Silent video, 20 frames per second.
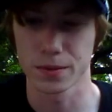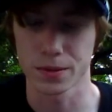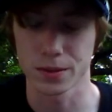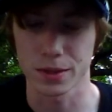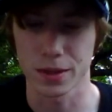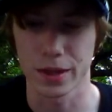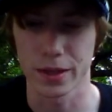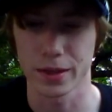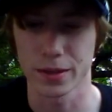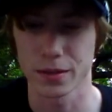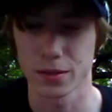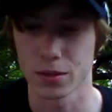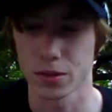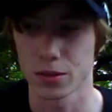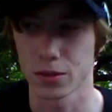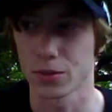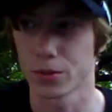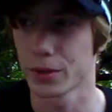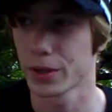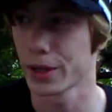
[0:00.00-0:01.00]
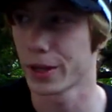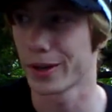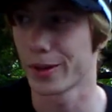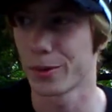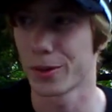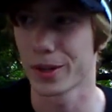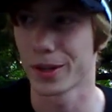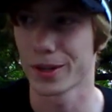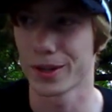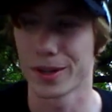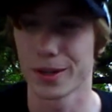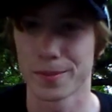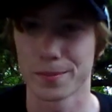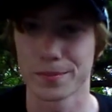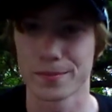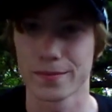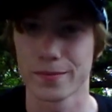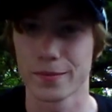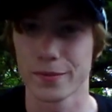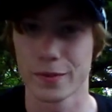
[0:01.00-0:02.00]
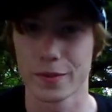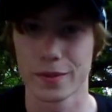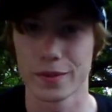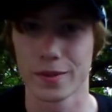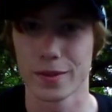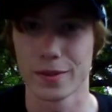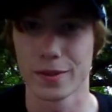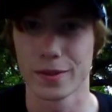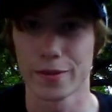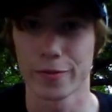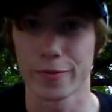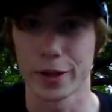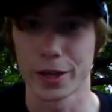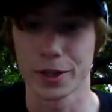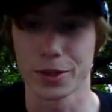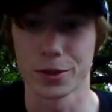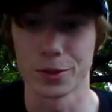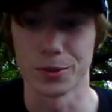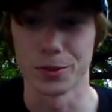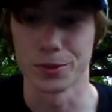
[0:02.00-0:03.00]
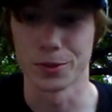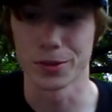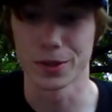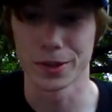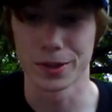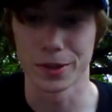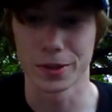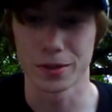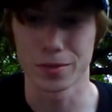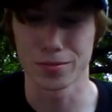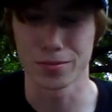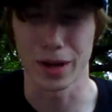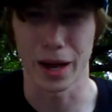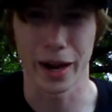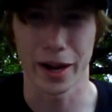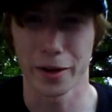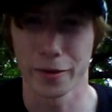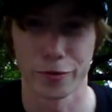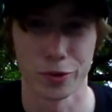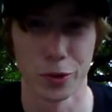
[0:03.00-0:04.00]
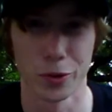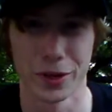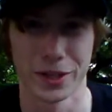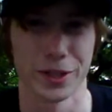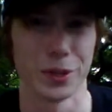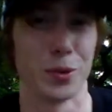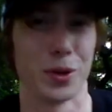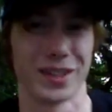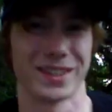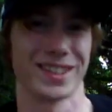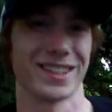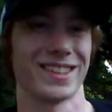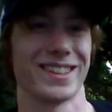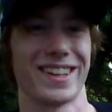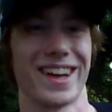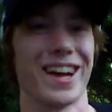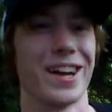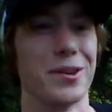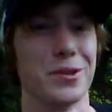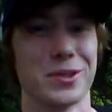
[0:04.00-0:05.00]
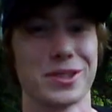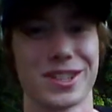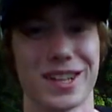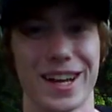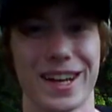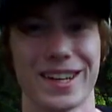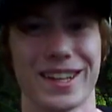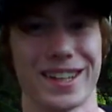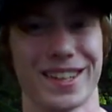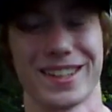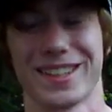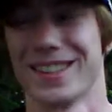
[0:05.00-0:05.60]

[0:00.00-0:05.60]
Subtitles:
It's like, oh, yeah, well, thank you. I have no idea what that guy looks like.